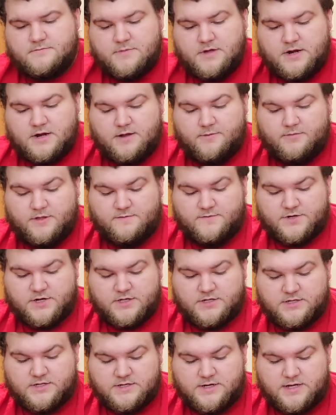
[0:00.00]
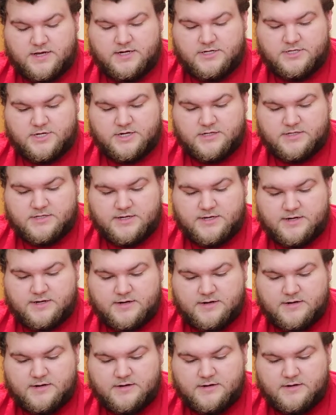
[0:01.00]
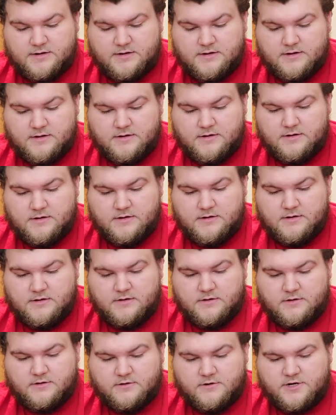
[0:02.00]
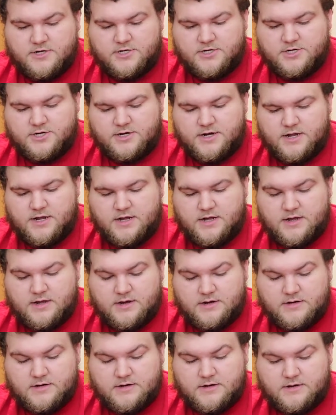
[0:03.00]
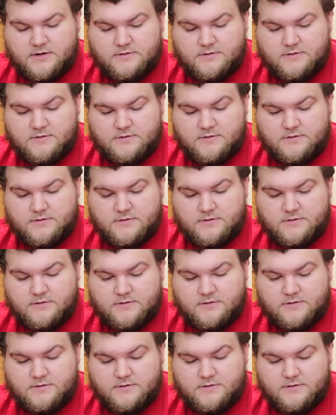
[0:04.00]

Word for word: And I believe John Cena. Yeah, John Cena Christian and